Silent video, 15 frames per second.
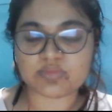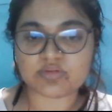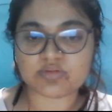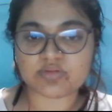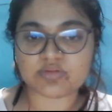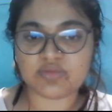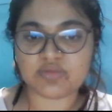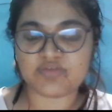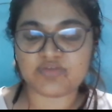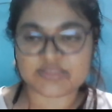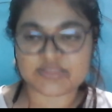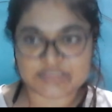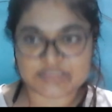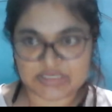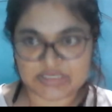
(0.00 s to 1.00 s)
if it is
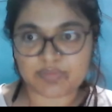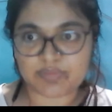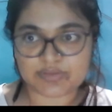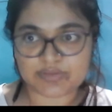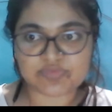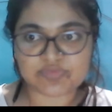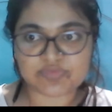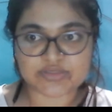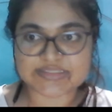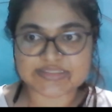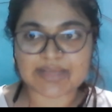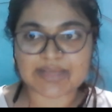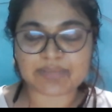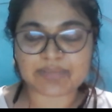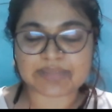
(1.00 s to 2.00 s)
stable, for
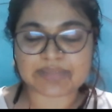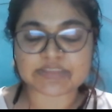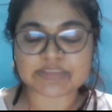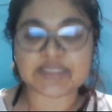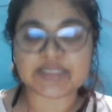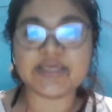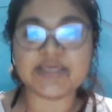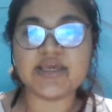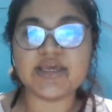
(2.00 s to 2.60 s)
example, I'm telling.